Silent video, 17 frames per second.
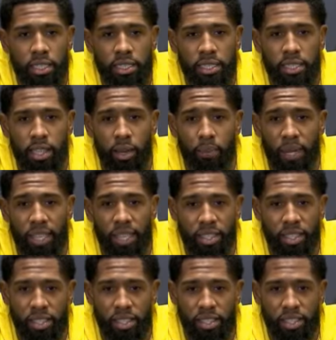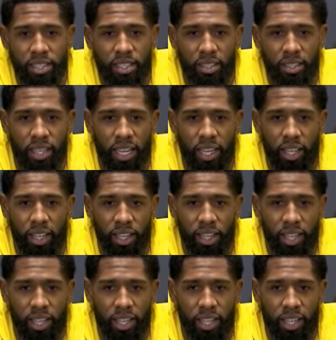I mean, I think that's just kind of
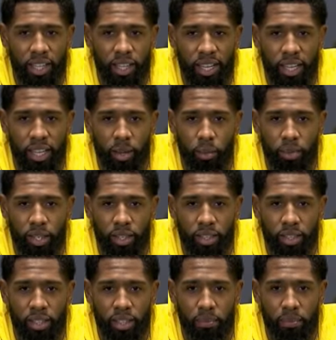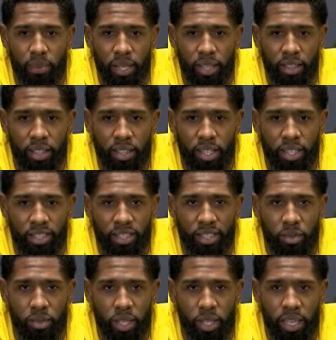how the game went. I mean, I think
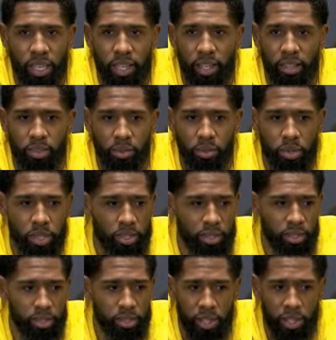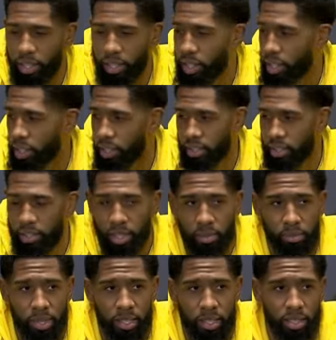we had,
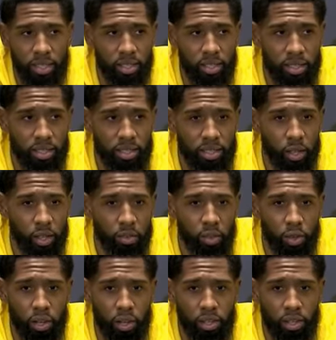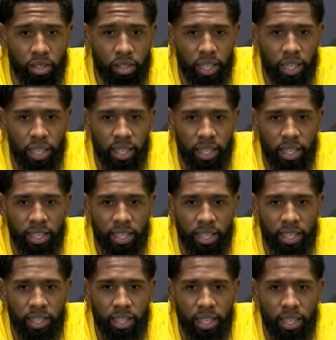30-some assists overall. I
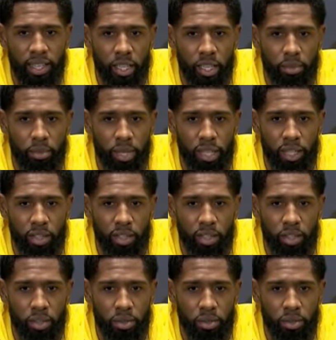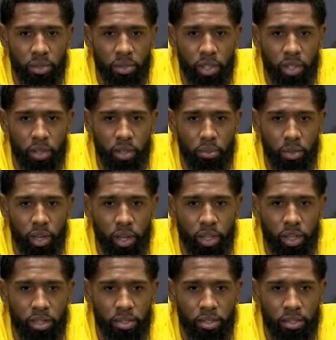think everybody knew, the
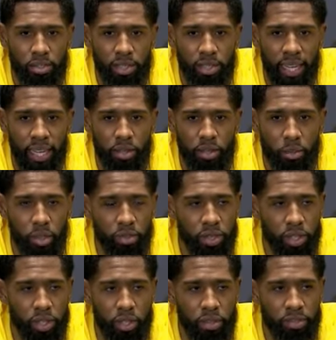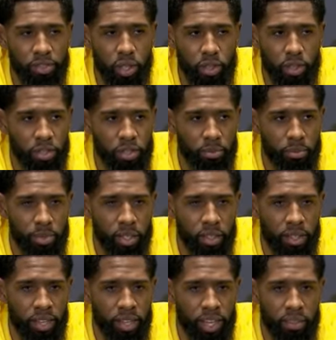ball had to move. The focus was going to be
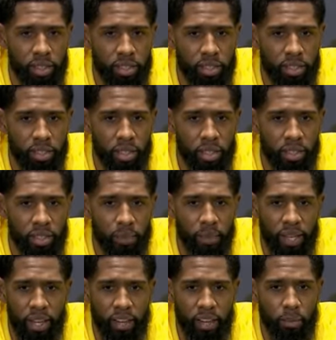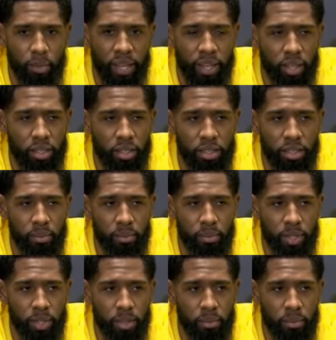on Kevin. So, I mean, everybody else
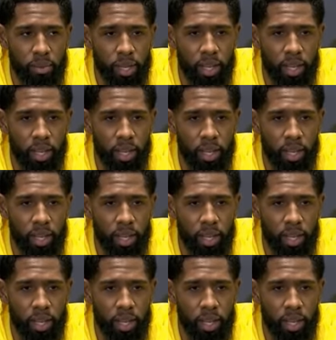stepped up.